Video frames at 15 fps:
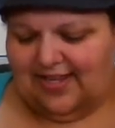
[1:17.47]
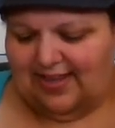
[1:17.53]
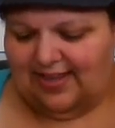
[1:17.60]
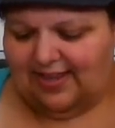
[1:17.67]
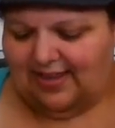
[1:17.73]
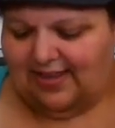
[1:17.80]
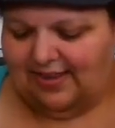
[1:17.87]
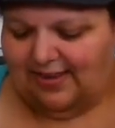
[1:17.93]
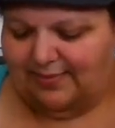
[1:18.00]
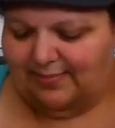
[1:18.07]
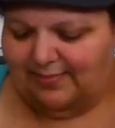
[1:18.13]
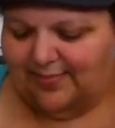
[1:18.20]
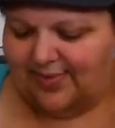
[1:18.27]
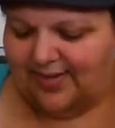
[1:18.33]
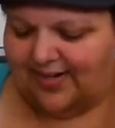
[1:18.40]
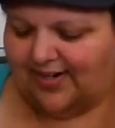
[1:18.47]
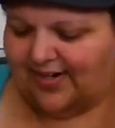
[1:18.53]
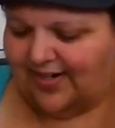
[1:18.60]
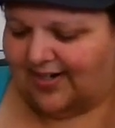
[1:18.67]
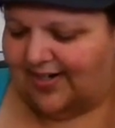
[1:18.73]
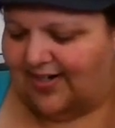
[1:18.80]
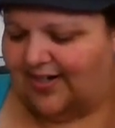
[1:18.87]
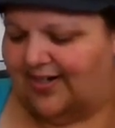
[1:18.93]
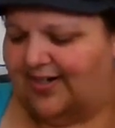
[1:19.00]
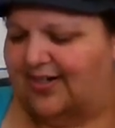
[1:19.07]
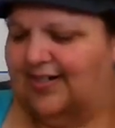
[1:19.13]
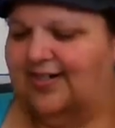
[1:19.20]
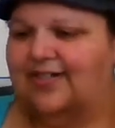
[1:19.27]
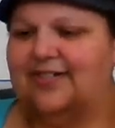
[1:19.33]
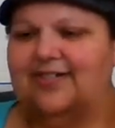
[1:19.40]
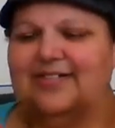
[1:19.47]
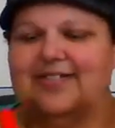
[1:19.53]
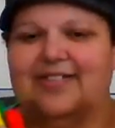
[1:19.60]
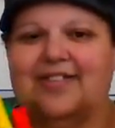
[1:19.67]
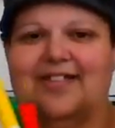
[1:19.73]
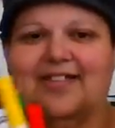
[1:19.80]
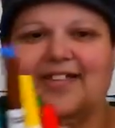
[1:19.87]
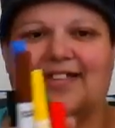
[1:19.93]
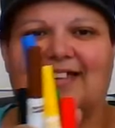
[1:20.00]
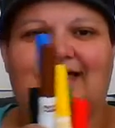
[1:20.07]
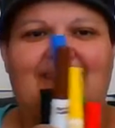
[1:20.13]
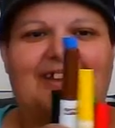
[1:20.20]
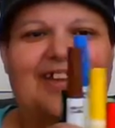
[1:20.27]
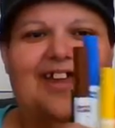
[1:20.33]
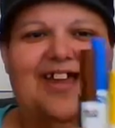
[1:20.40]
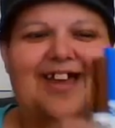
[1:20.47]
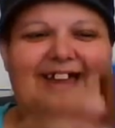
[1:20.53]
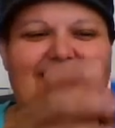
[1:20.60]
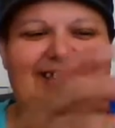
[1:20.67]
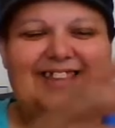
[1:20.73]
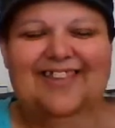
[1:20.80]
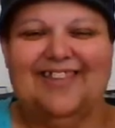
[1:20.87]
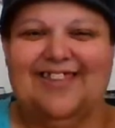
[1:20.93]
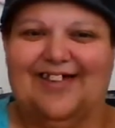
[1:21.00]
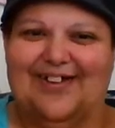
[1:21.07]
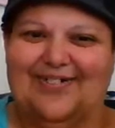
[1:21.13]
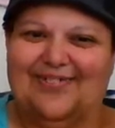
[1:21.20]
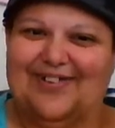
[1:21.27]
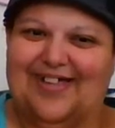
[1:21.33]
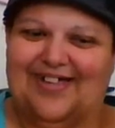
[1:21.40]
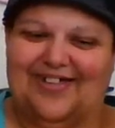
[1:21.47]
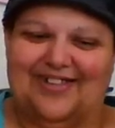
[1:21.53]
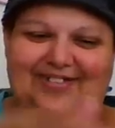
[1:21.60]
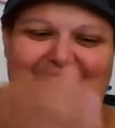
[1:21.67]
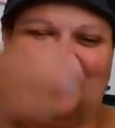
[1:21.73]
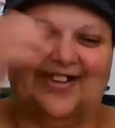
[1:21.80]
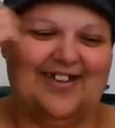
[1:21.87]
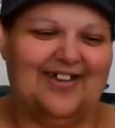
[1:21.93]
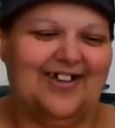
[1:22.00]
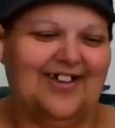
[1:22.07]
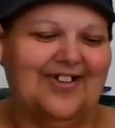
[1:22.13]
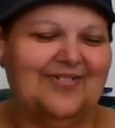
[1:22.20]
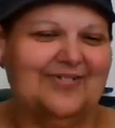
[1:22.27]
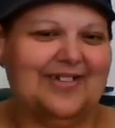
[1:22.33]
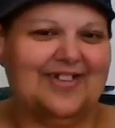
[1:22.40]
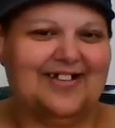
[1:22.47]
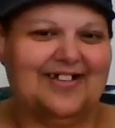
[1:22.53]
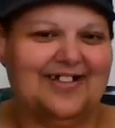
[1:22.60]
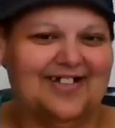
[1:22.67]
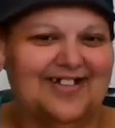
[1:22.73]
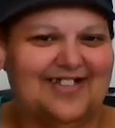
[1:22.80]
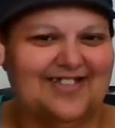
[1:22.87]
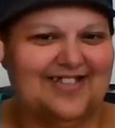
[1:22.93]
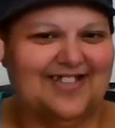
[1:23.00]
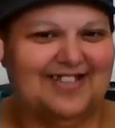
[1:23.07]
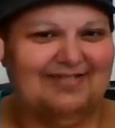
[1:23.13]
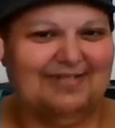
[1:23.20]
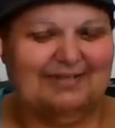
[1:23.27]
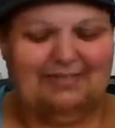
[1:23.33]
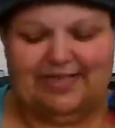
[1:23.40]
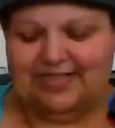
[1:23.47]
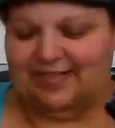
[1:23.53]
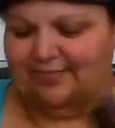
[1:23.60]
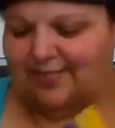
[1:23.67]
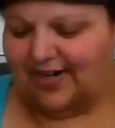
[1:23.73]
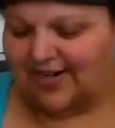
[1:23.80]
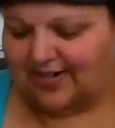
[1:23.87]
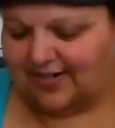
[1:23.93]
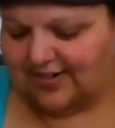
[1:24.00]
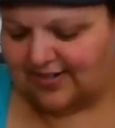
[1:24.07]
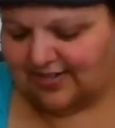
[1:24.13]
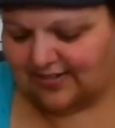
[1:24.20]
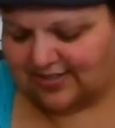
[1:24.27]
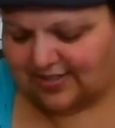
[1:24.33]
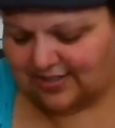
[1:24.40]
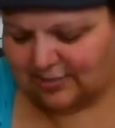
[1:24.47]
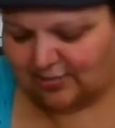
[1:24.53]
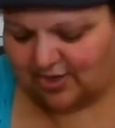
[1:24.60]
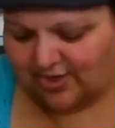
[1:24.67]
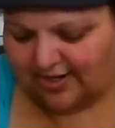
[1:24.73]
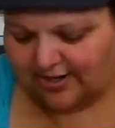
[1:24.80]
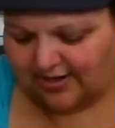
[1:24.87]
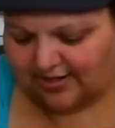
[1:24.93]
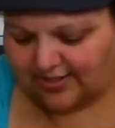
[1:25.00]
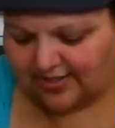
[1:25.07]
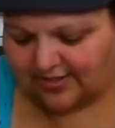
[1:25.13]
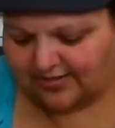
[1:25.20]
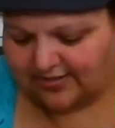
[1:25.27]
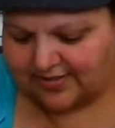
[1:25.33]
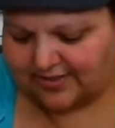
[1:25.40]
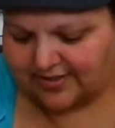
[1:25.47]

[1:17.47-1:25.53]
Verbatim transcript: I got markers. Look, I love coloring. Oh my gosh, she got me a bunch of markers. There's more in here, too.